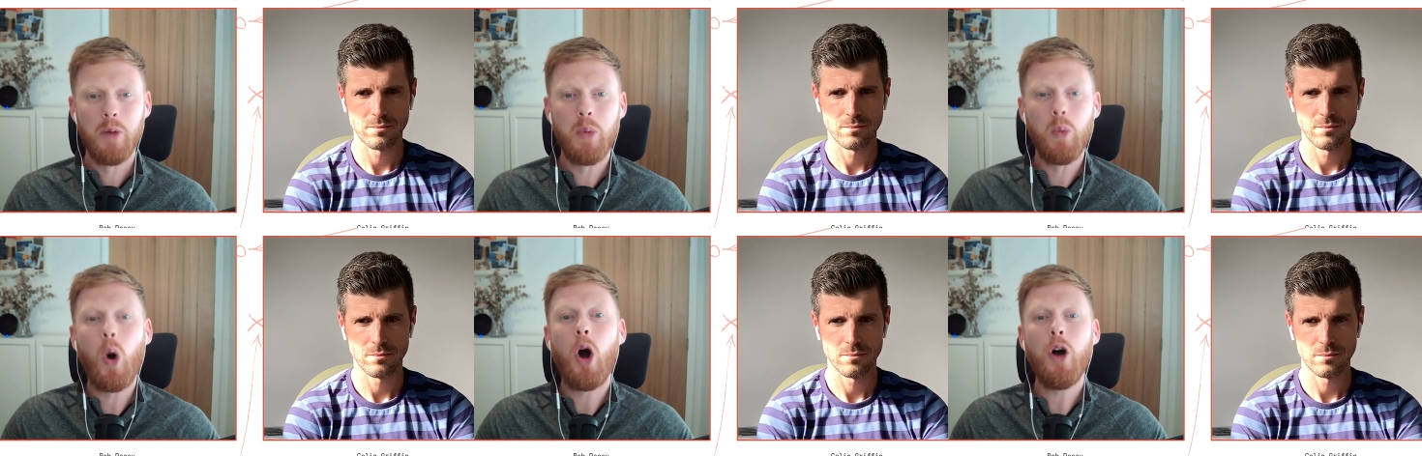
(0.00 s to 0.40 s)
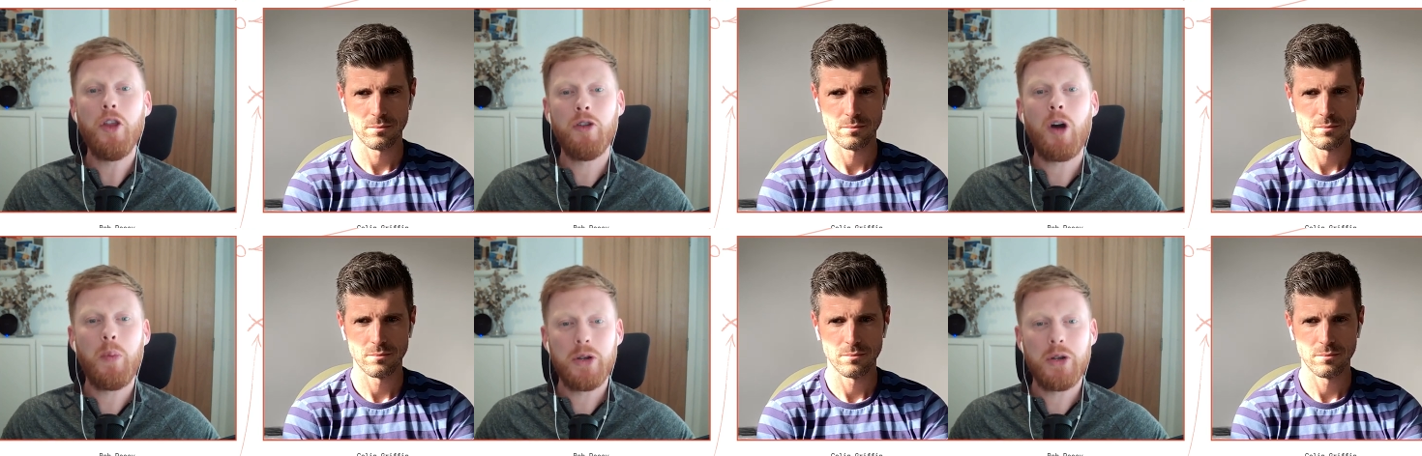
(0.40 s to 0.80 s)
Speaker 1: What
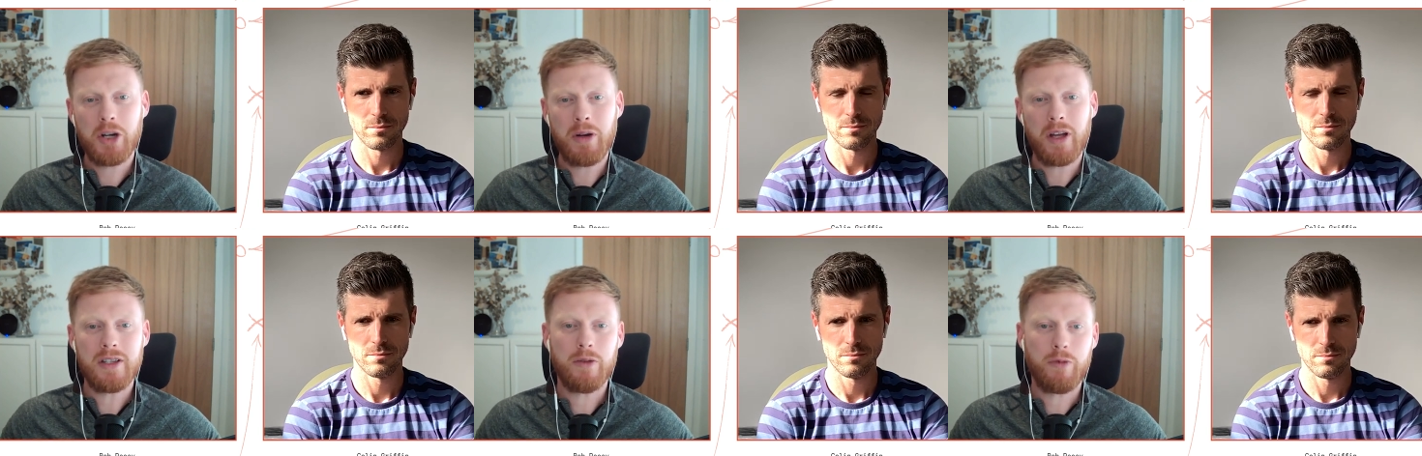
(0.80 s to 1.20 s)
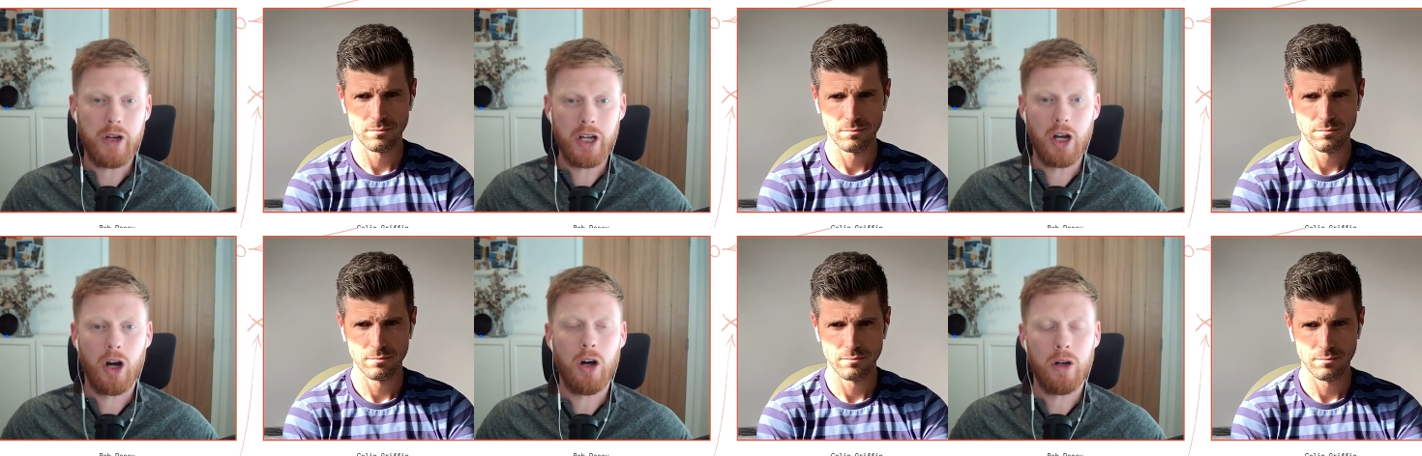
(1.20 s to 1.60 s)
other opportunities have we
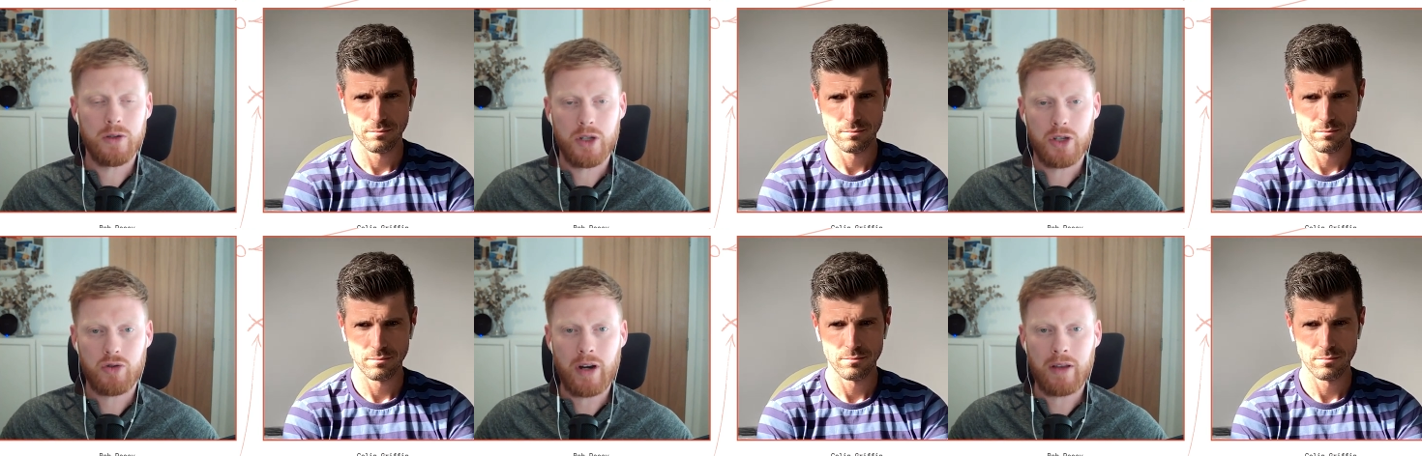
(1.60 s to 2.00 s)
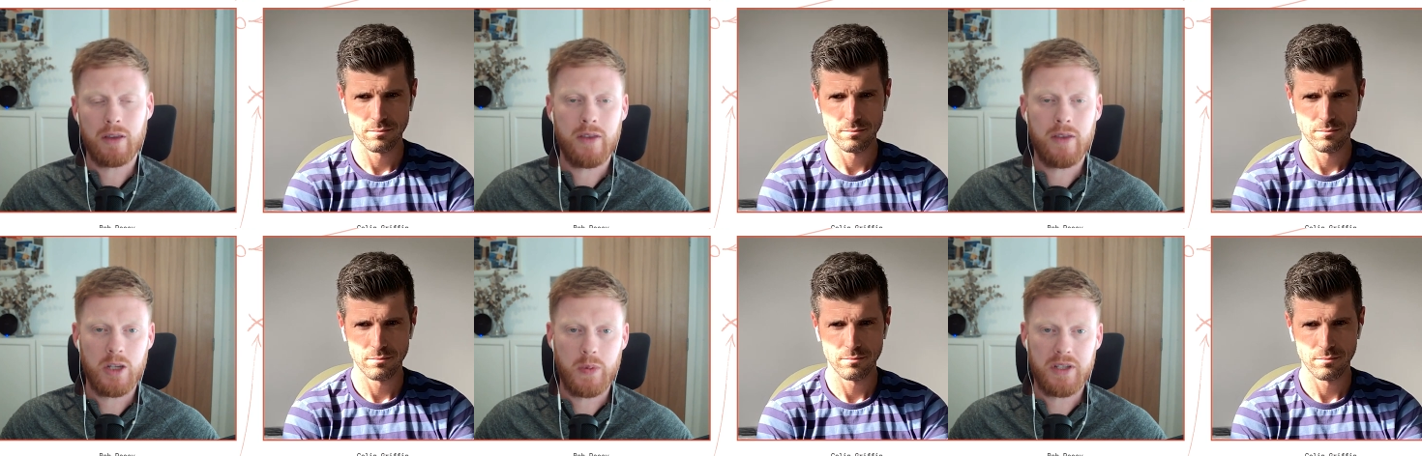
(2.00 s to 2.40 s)
got to
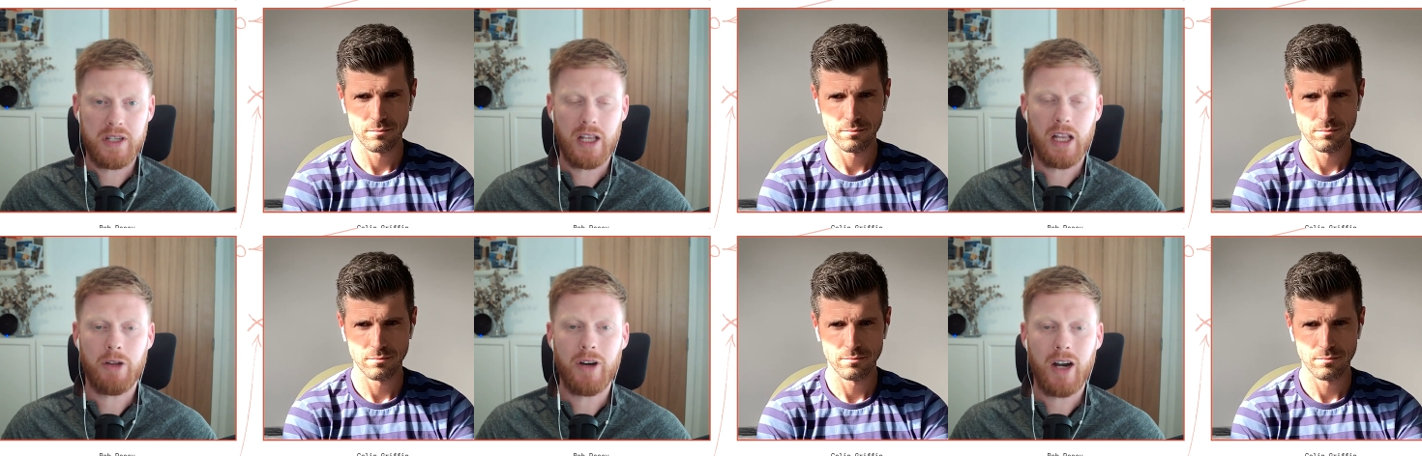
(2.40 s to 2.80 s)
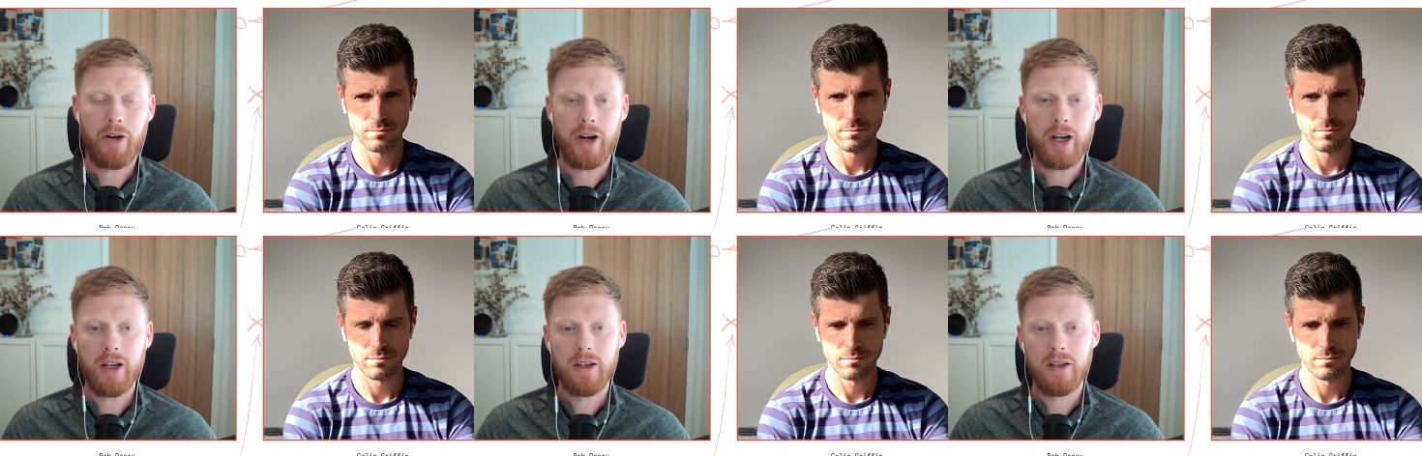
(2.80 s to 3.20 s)
strengthen this particular
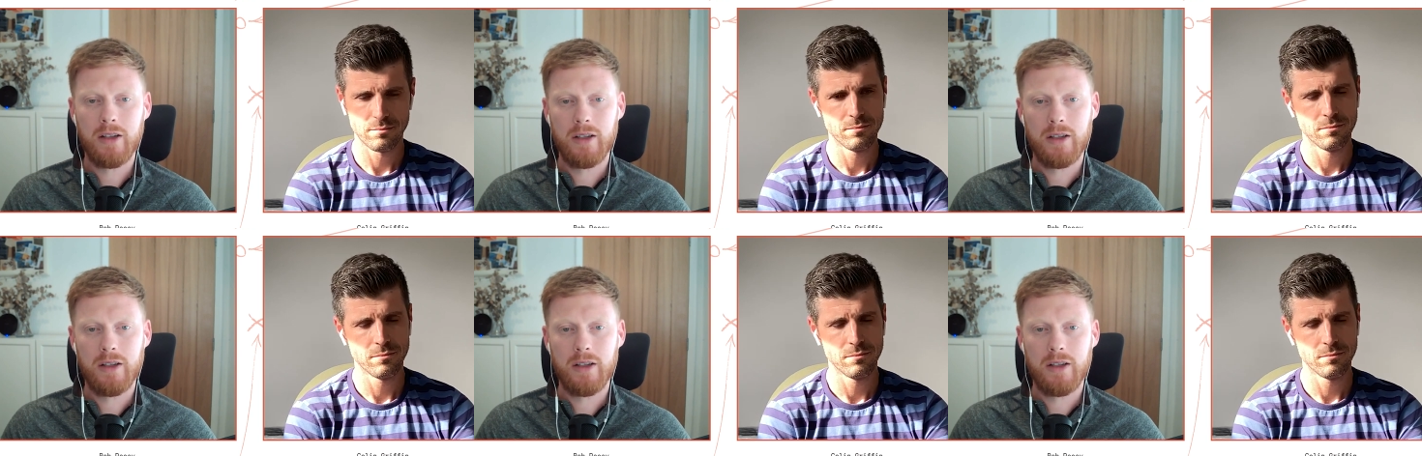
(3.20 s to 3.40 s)
area?